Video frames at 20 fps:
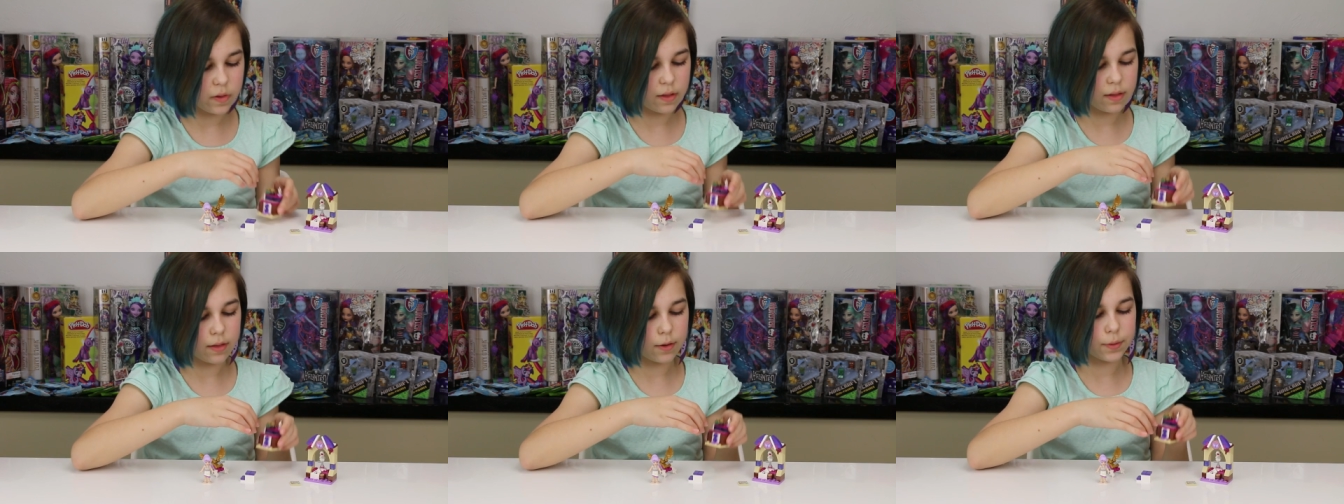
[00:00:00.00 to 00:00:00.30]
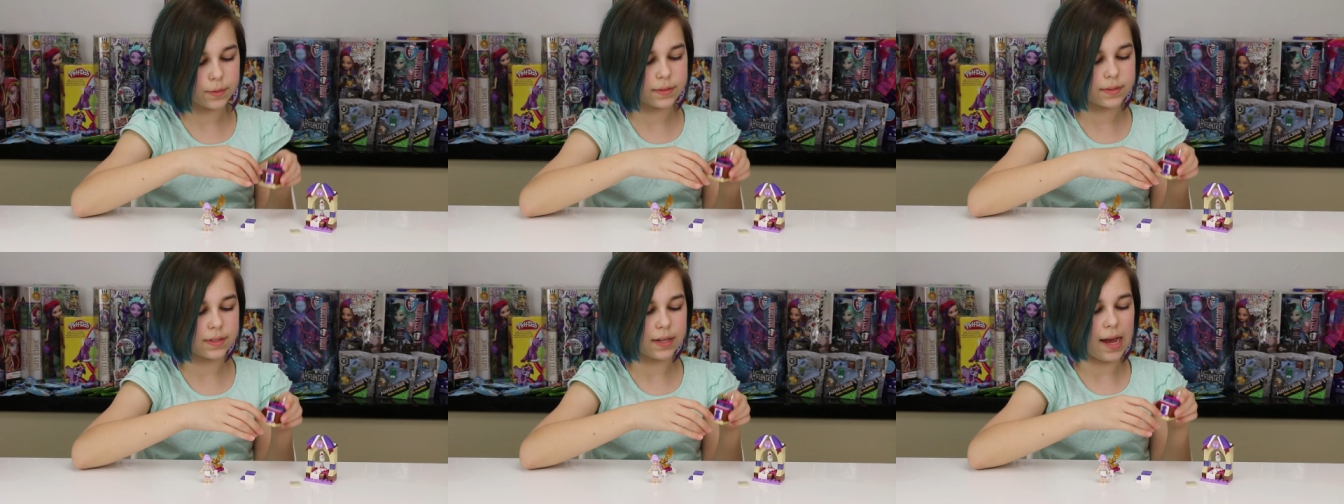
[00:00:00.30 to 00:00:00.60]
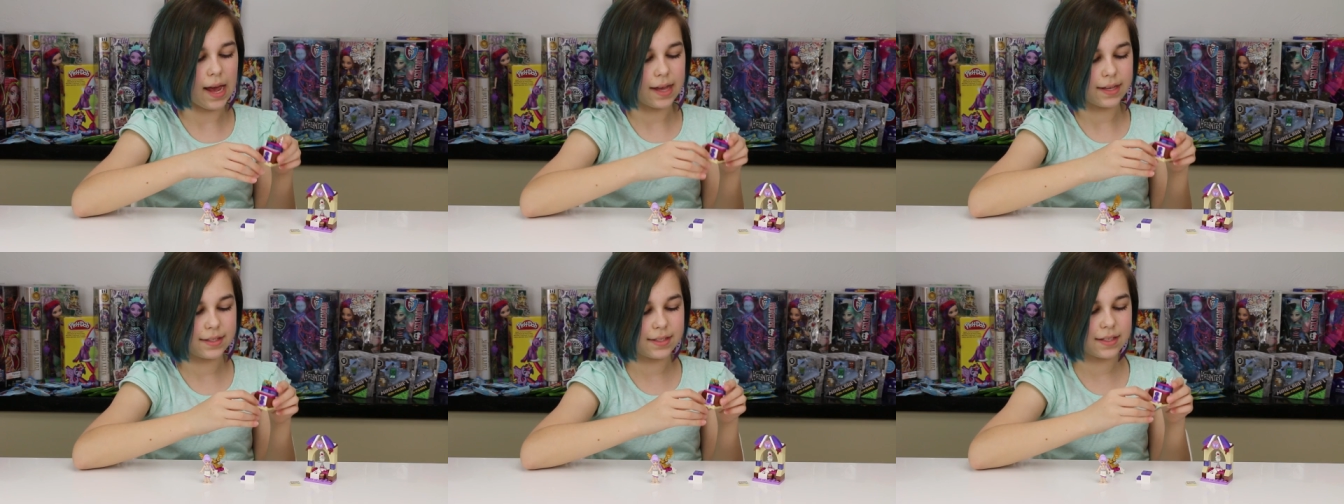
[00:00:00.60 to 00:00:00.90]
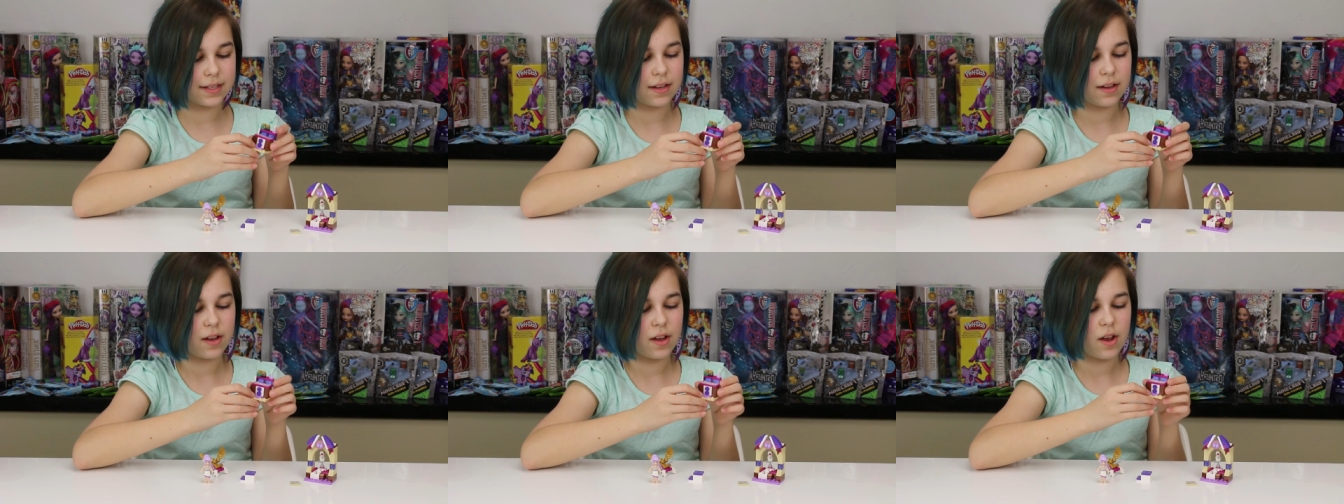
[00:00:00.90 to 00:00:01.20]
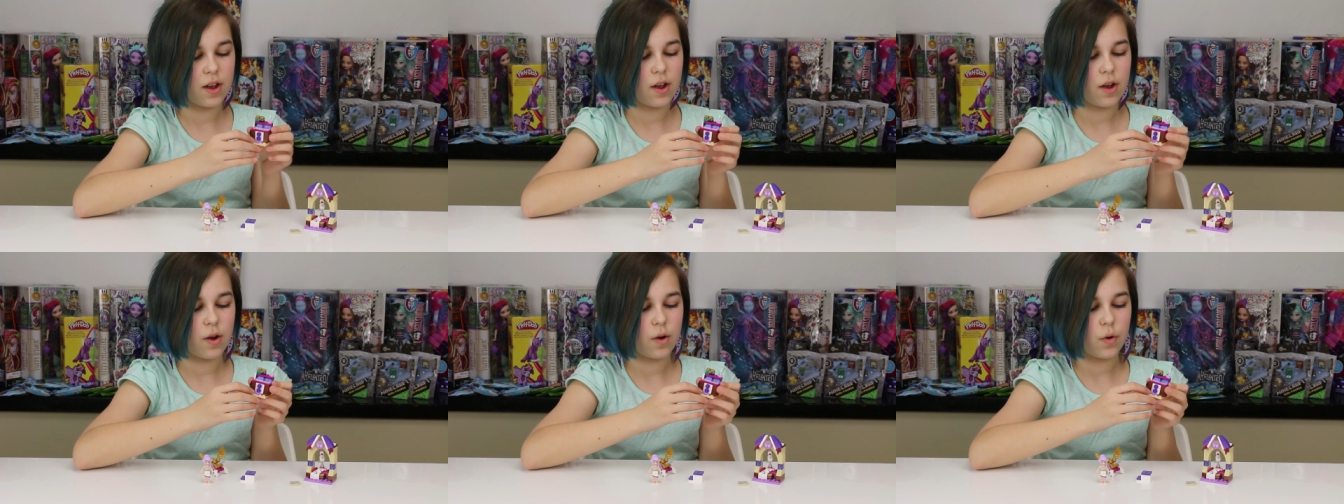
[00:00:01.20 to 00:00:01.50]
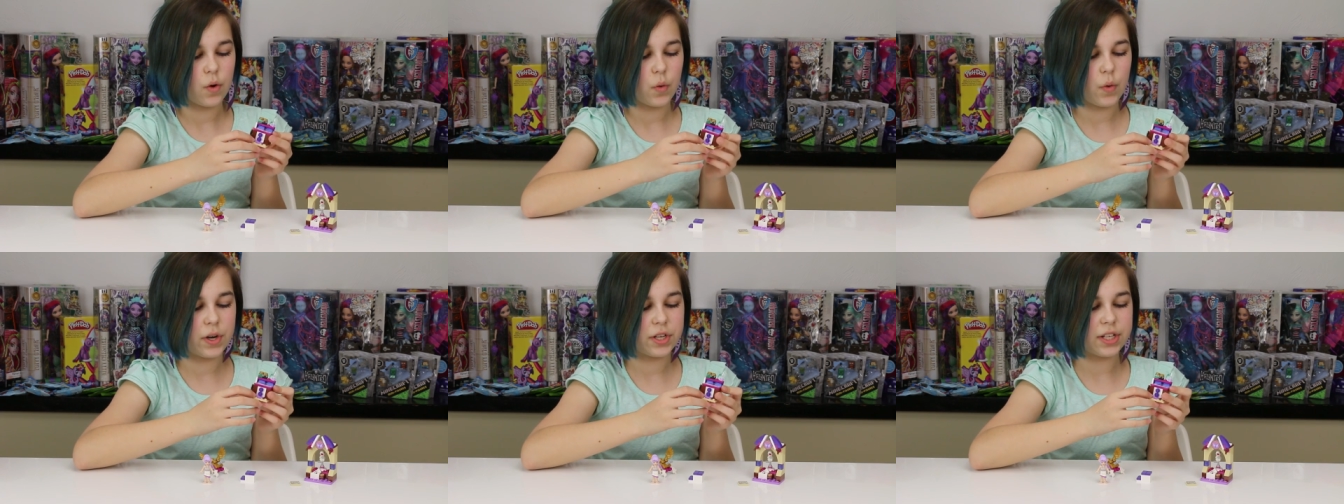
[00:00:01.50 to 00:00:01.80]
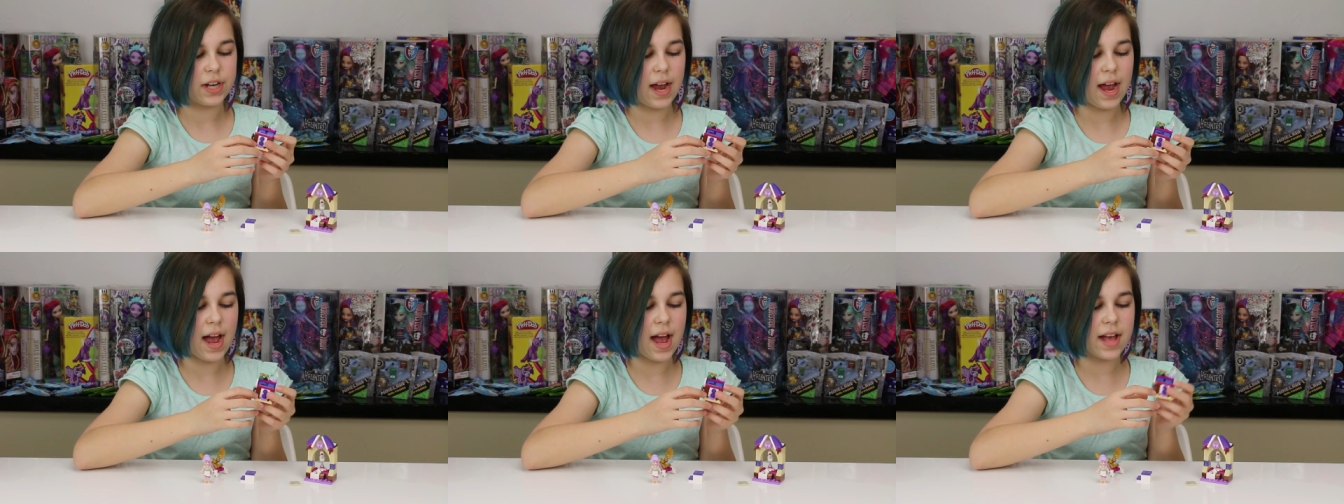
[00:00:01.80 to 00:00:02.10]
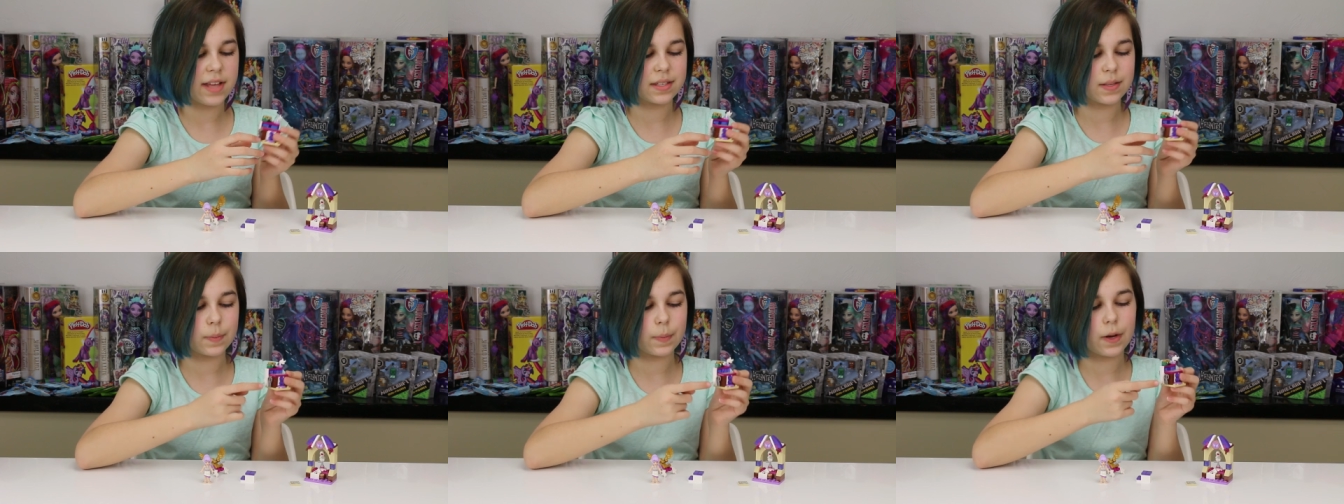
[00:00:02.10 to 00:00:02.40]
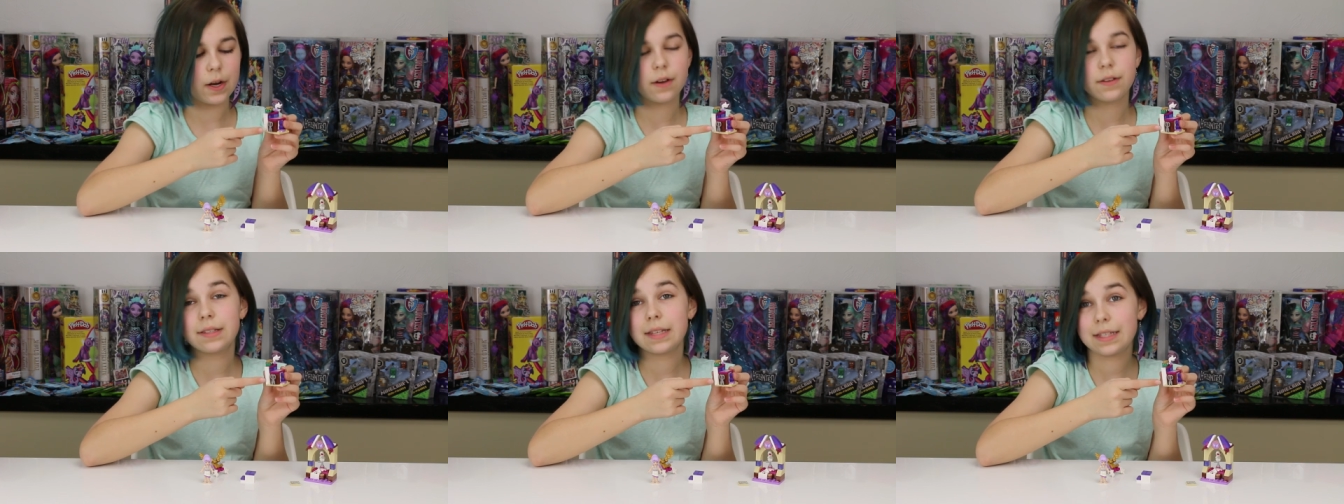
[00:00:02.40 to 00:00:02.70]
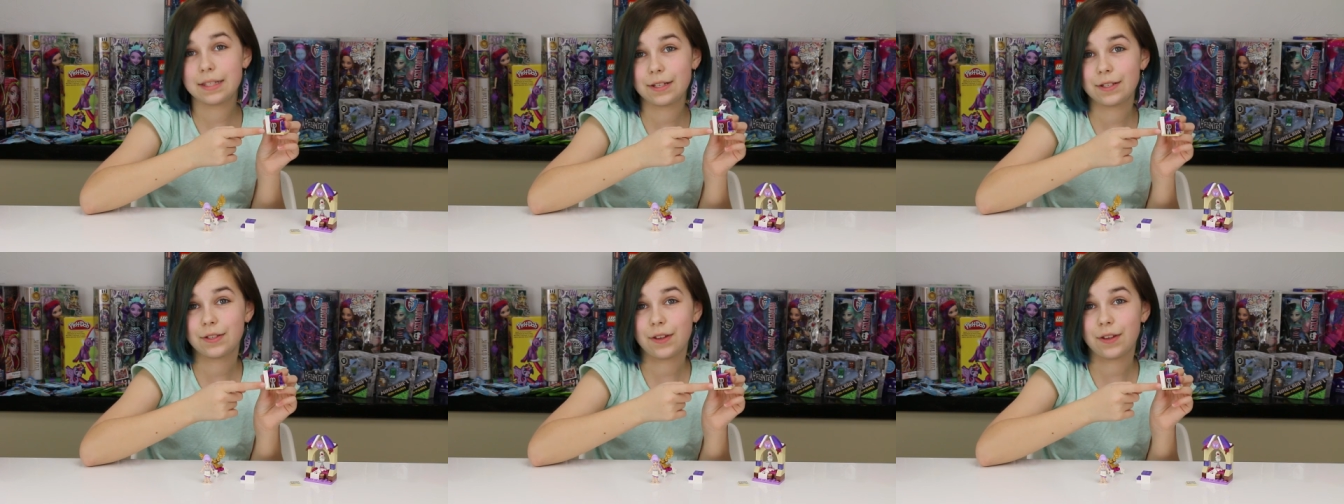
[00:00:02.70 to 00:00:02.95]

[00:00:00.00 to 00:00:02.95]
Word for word: a little desk, which has a pair of scissors